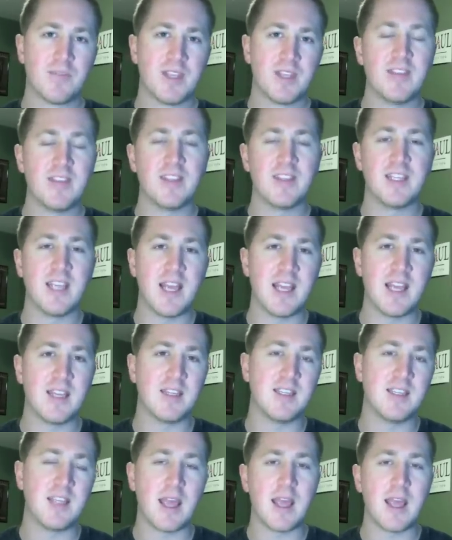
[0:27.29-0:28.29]
in the
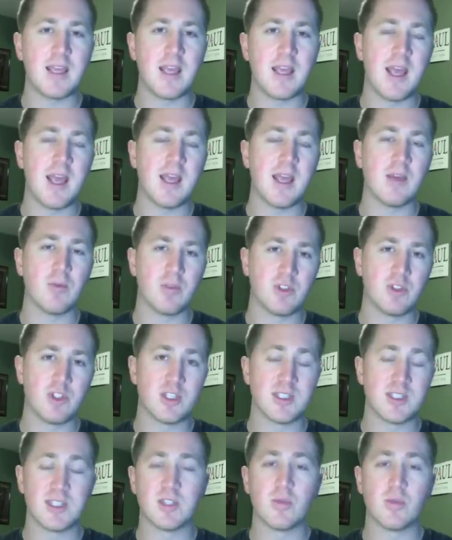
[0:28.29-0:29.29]
NDAA, which
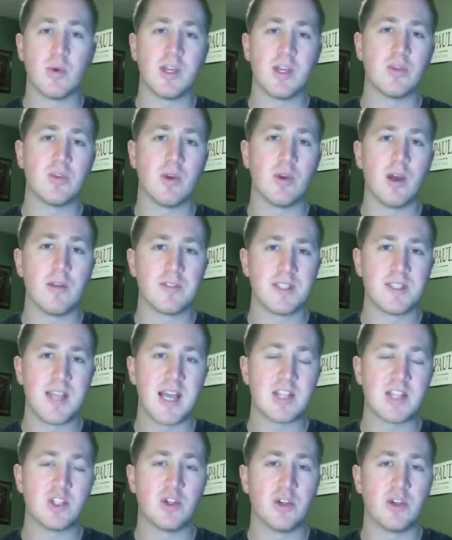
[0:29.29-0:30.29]
is the 2012's
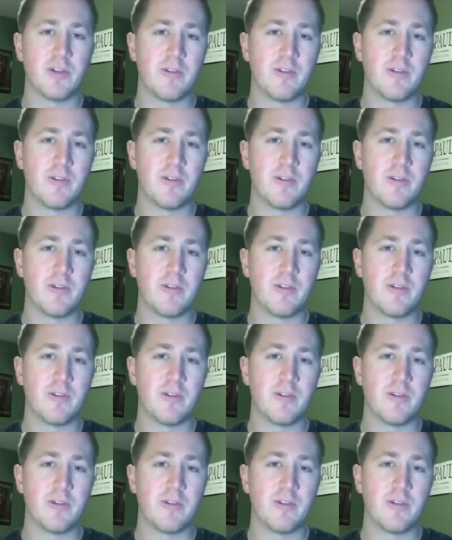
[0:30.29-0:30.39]
National